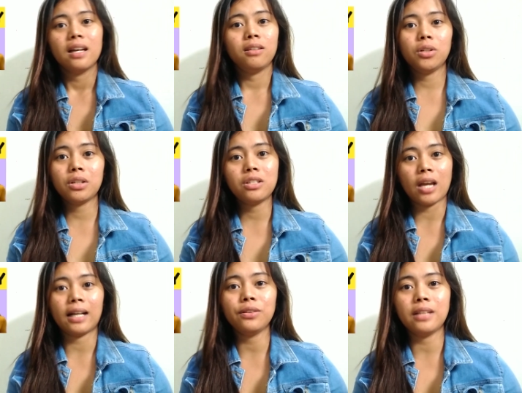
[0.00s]
you could
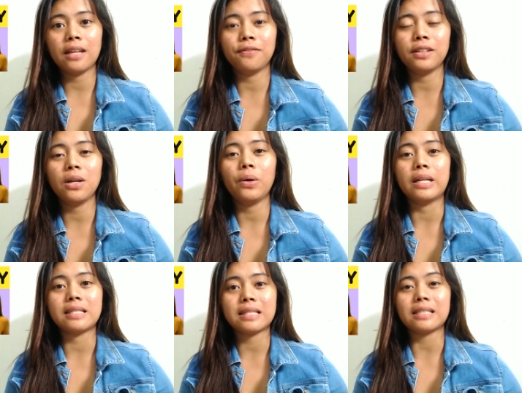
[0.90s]
check out that video
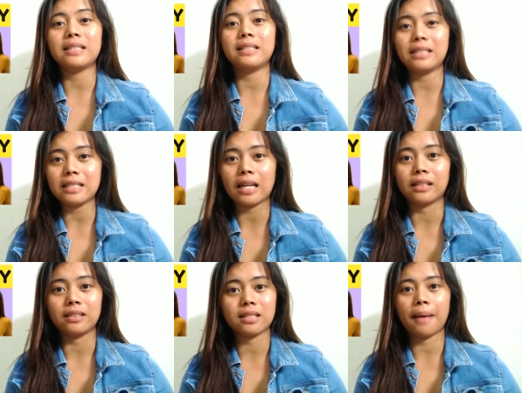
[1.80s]
and see the
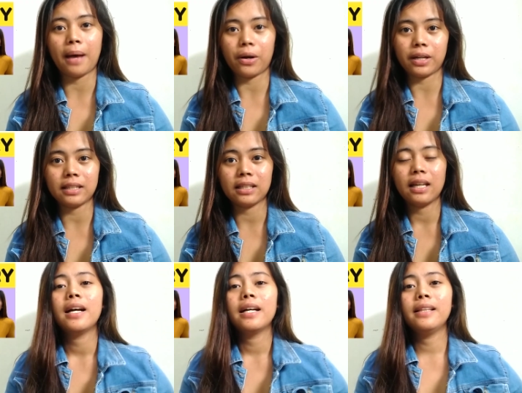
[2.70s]
details about it.
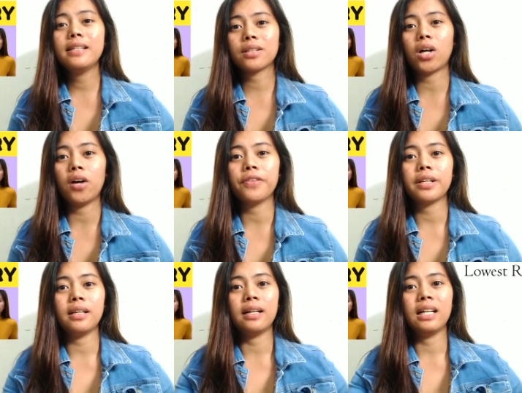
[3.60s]
Let's cover
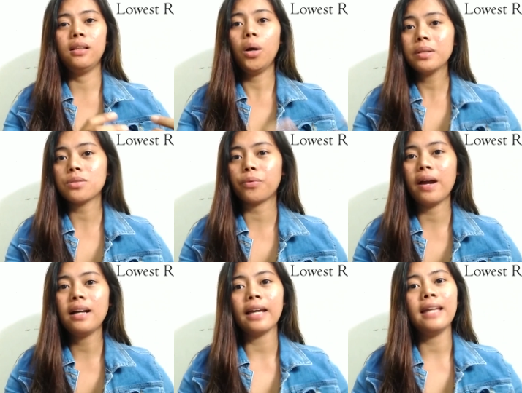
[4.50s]
the lowest
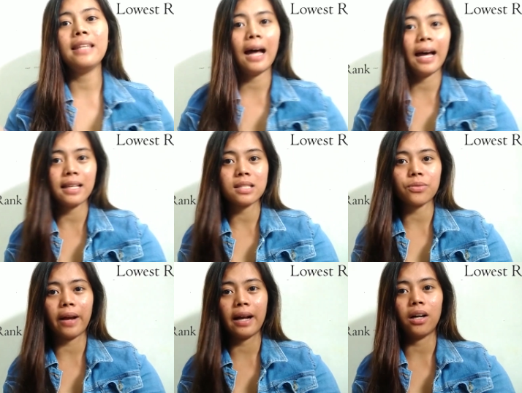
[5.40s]
rank and the highest
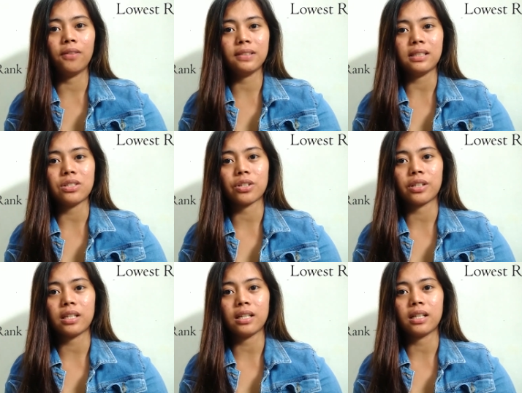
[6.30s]
rank of a teacher
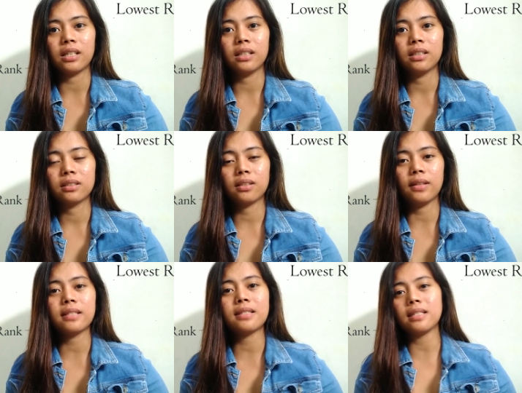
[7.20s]
here. So
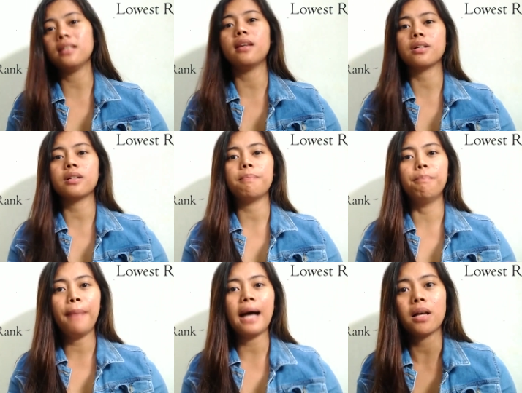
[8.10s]
let's see their
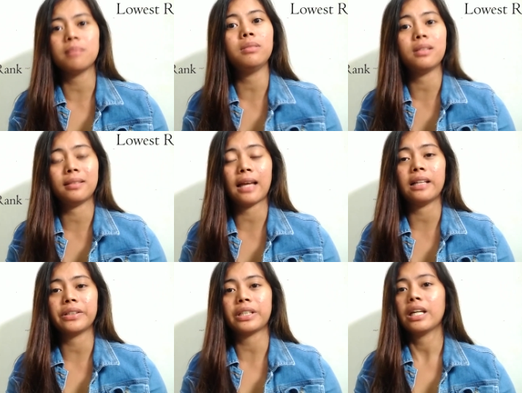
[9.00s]
possible
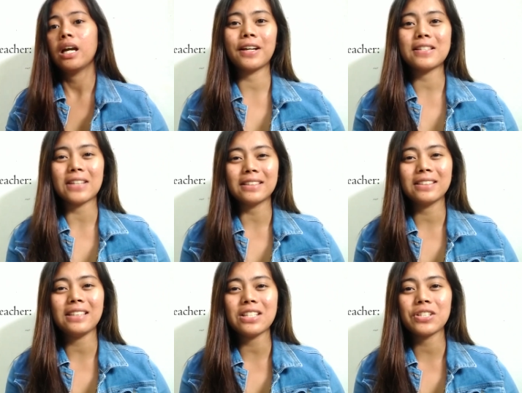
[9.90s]
salary. For a
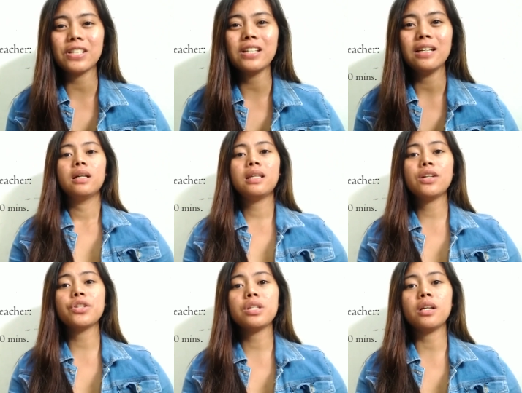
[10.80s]
starting teacher,
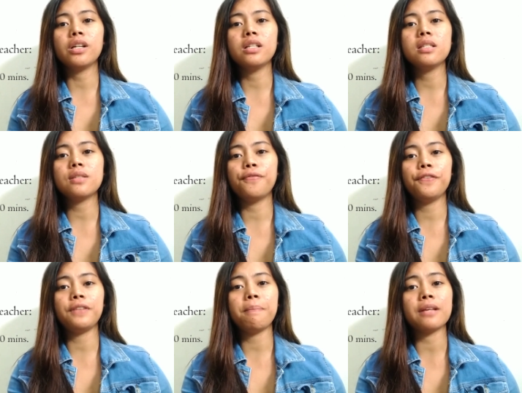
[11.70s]
he or she earns
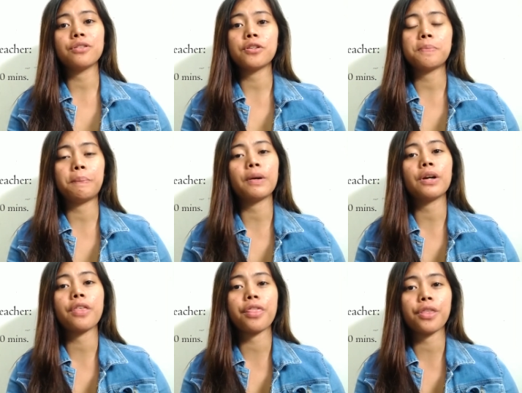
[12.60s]
50 pesos
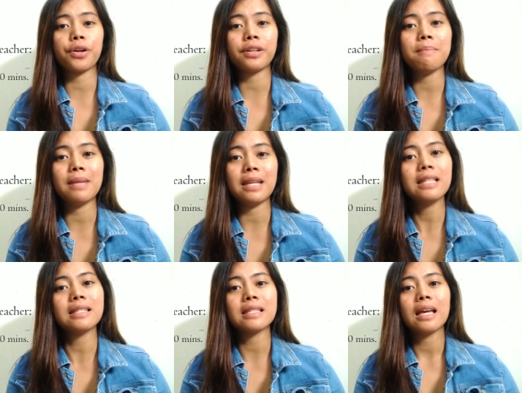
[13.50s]
per 30
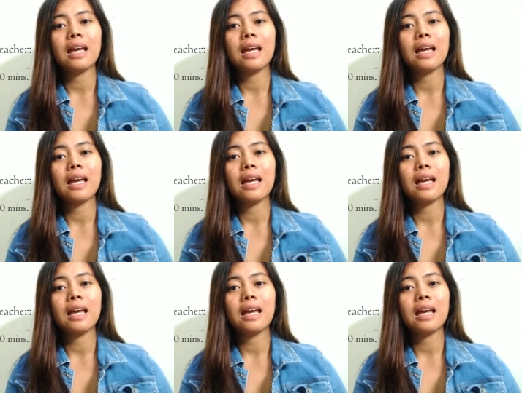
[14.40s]
minutes.